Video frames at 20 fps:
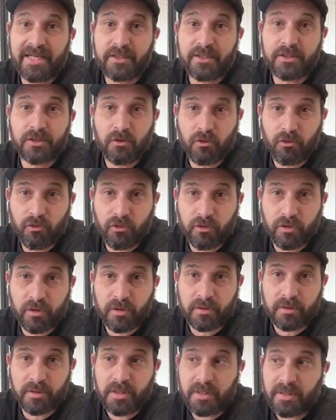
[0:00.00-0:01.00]
ad
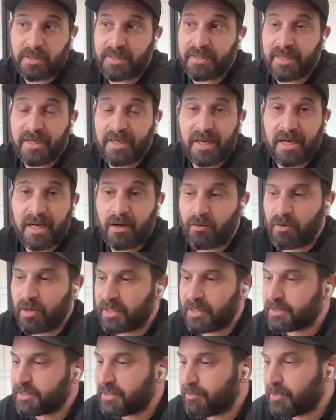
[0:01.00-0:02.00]
solution that allow
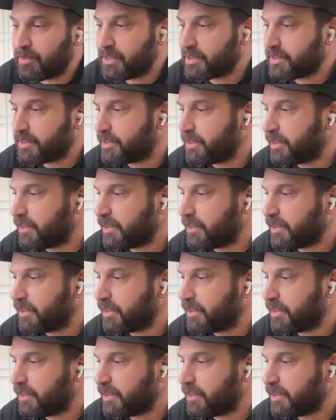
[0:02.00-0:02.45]
a seamless